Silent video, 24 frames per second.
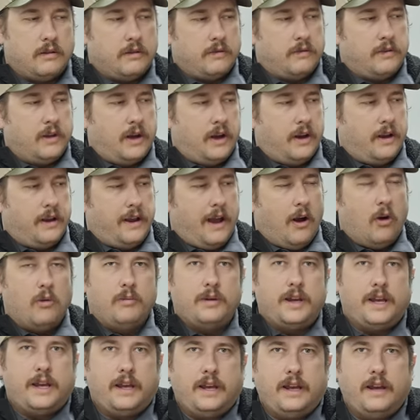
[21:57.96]
the
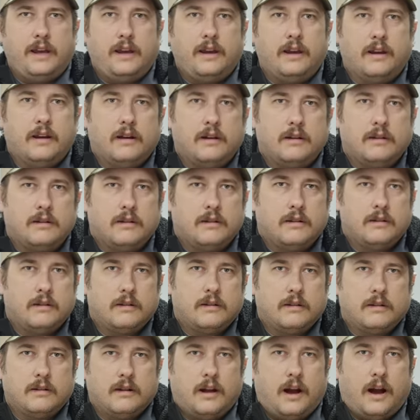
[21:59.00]
LBE
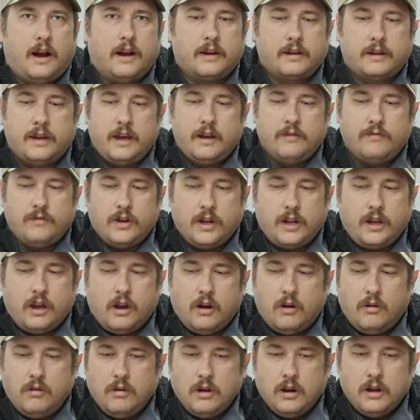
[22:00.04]
kit
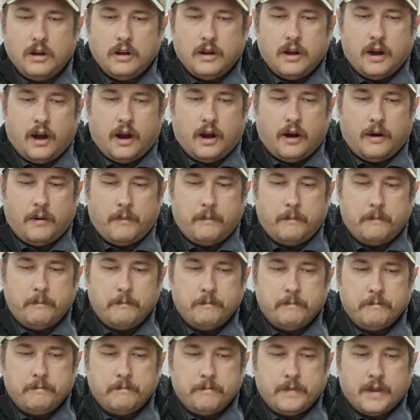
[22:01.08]
video.
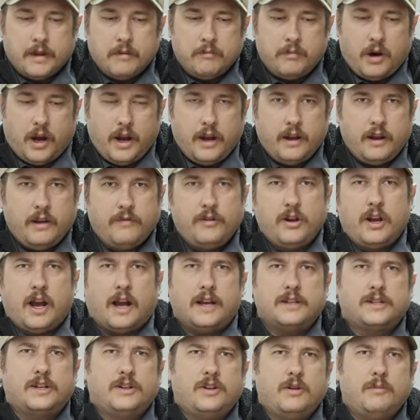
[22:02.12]
But if you
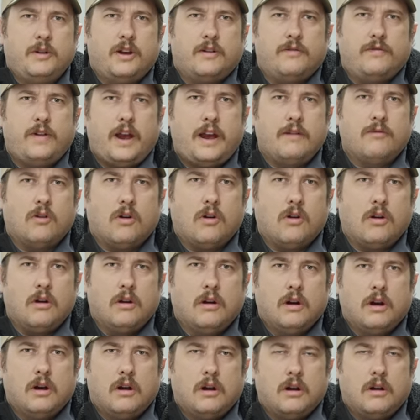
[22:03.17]
guys could do me a
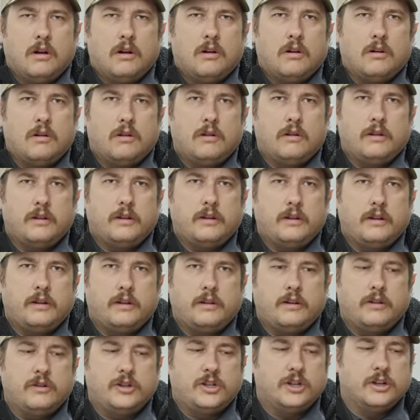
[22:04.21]
favor,
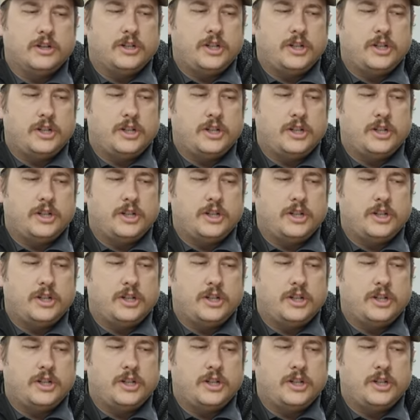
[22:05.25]
you should